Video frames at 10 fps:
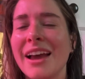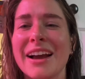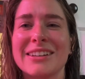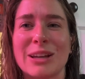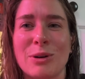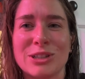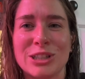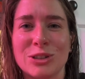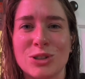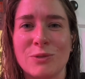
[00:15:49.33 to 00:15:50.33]
because I watched a
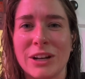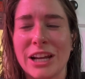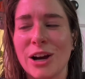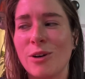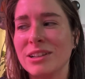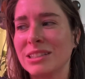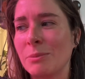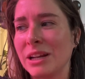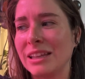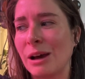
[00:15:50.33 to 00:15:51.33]
YouTube video on
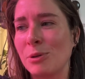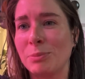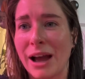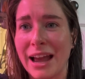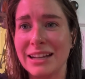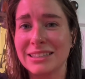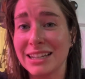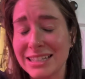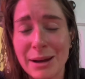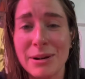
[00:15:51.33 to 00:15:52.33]
somebody that would buy
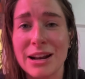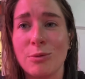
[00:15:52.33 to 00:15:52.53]
contaminated